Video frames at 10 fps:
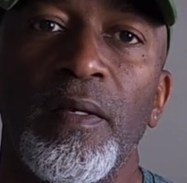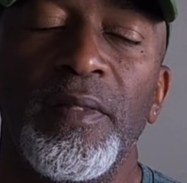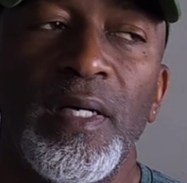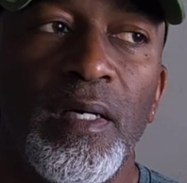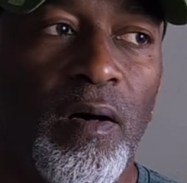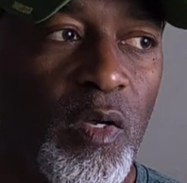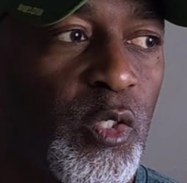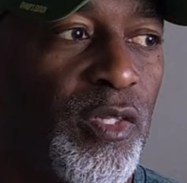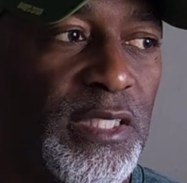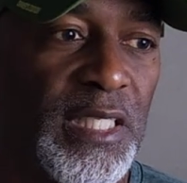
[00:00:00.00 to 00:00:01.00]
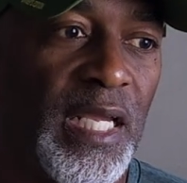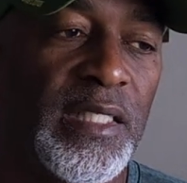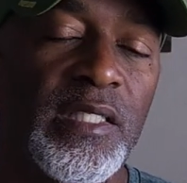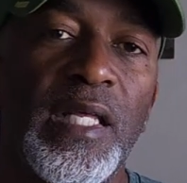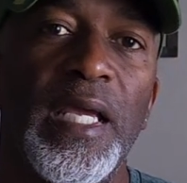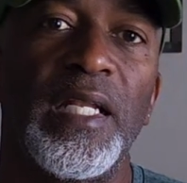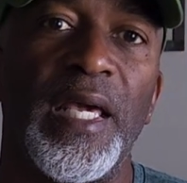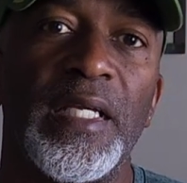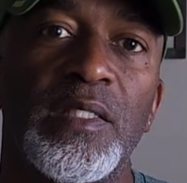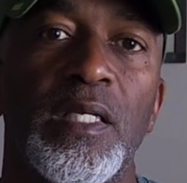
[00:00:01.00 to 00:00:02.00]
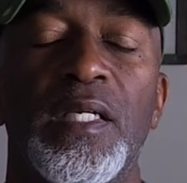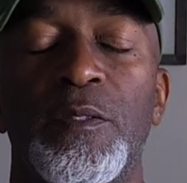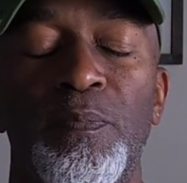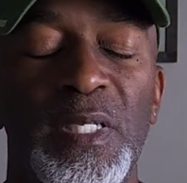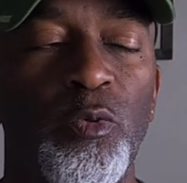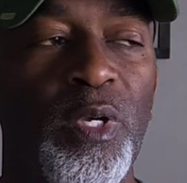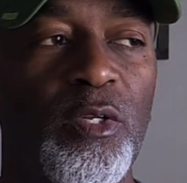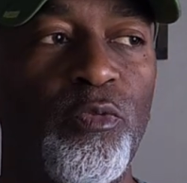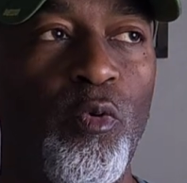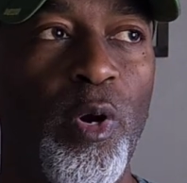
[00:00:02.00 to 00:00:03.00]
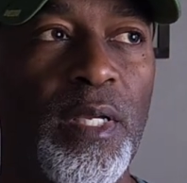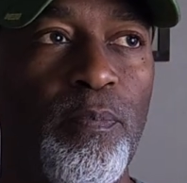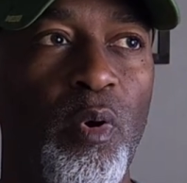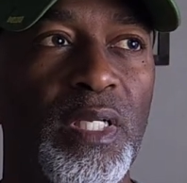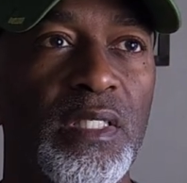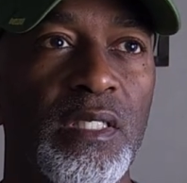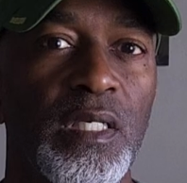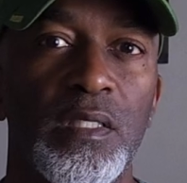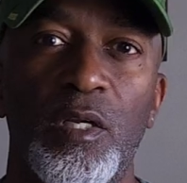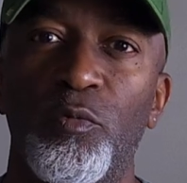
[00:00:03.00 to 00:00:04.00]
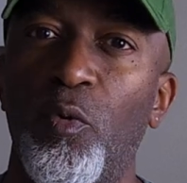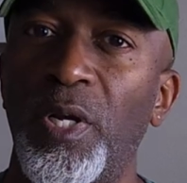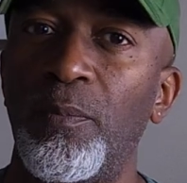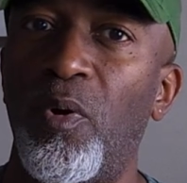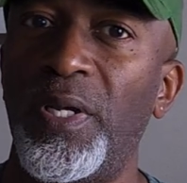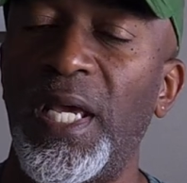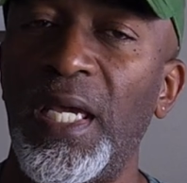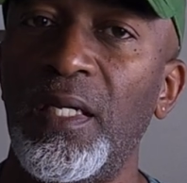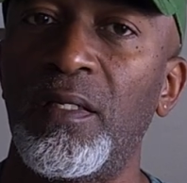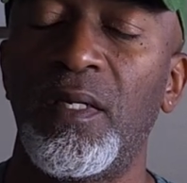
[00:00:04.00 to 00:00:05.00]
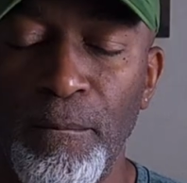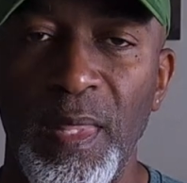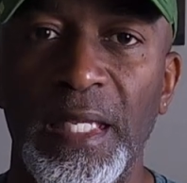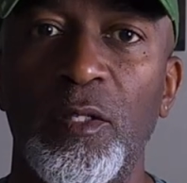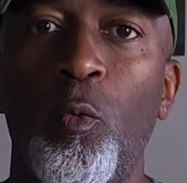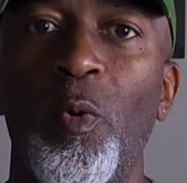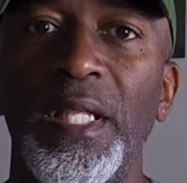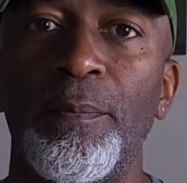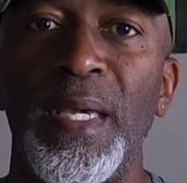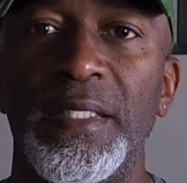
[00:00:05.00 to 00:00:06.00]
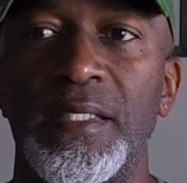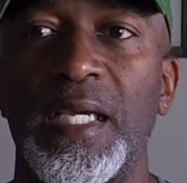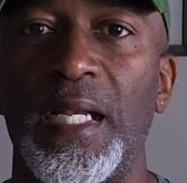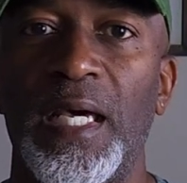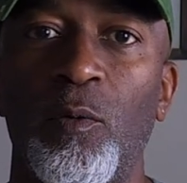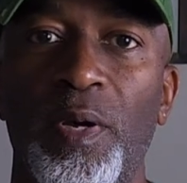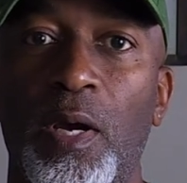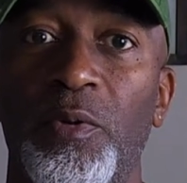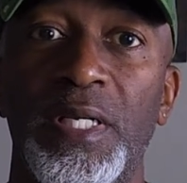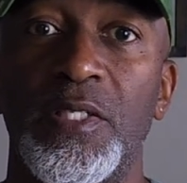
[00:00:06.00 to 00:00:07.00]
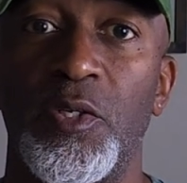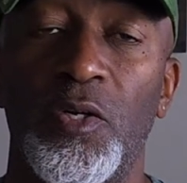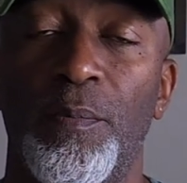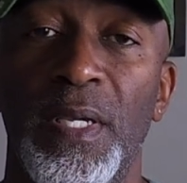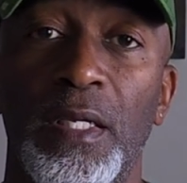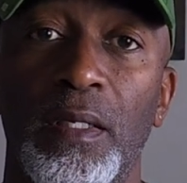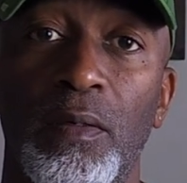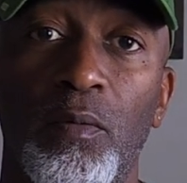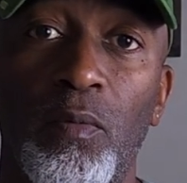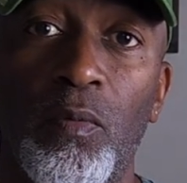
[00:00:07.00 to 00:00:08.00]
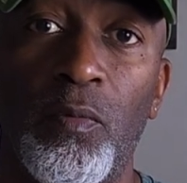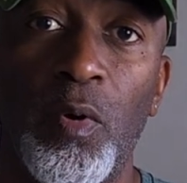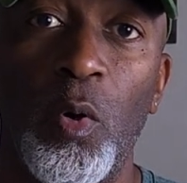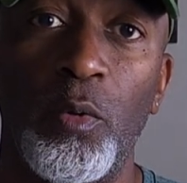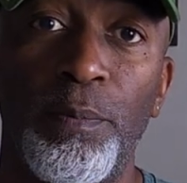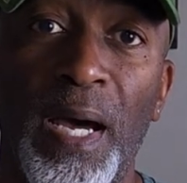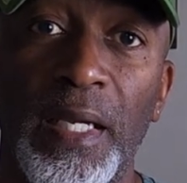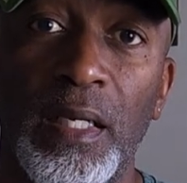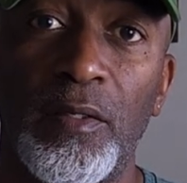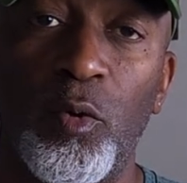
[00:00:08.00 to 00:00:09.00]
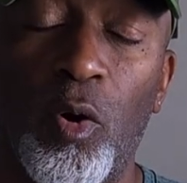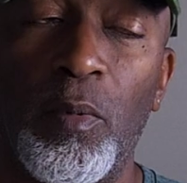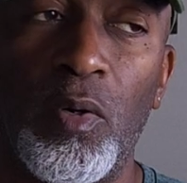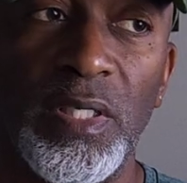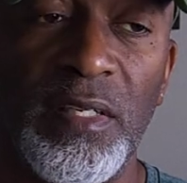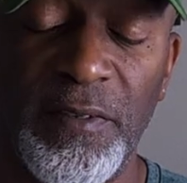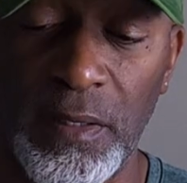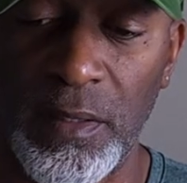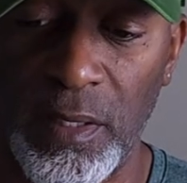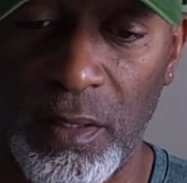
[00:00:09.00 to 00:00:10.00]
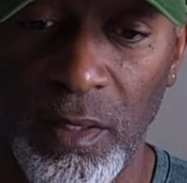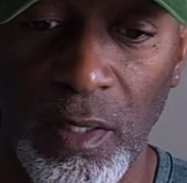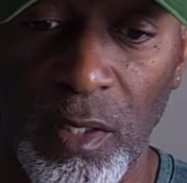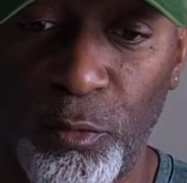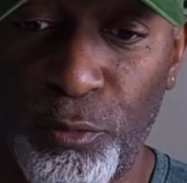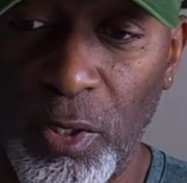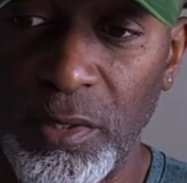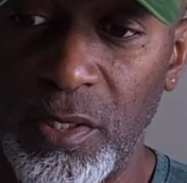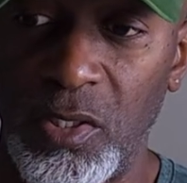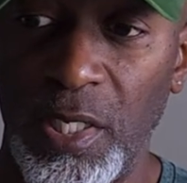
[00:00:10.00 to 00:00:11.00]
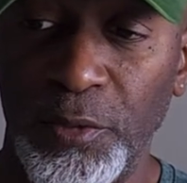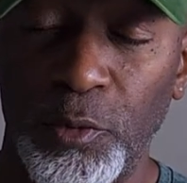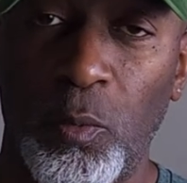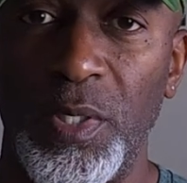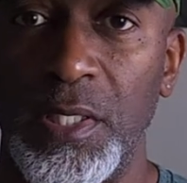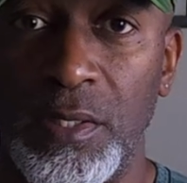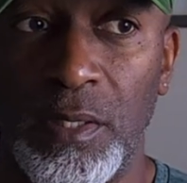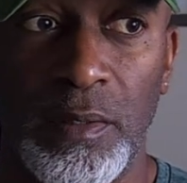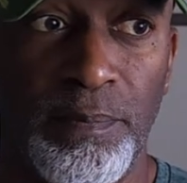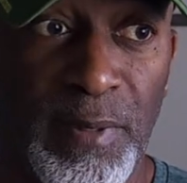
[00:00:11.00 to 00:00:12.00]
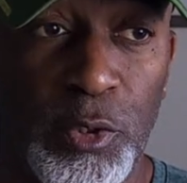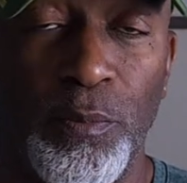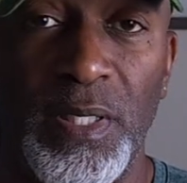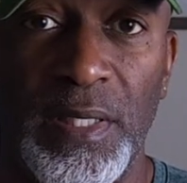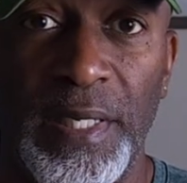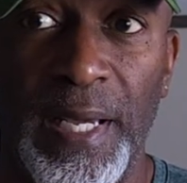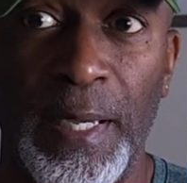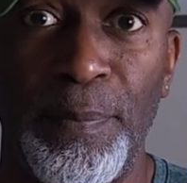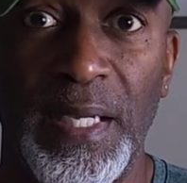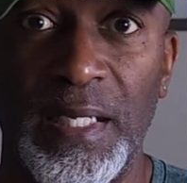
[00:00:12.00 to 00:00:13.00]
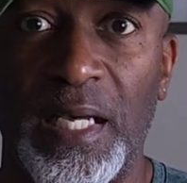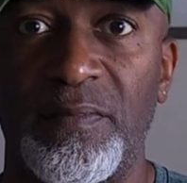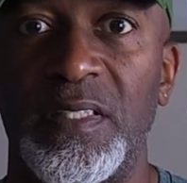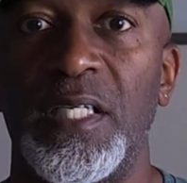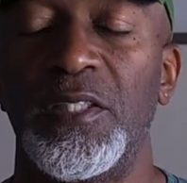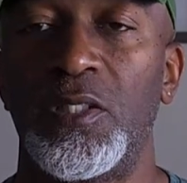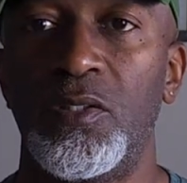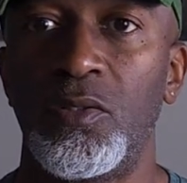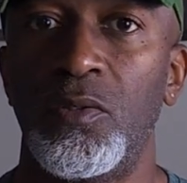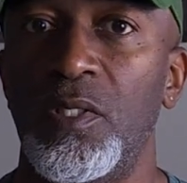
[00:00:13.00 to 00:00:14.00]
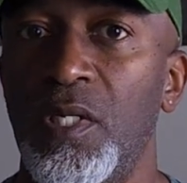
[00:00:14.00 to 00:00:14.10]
Also the chainstay length is between 40.6 and 40.8. And the wheelbase is kind of like what I would consider to be road bike normal. Even the front to center, which is a measurement that I pay a lot of attention to,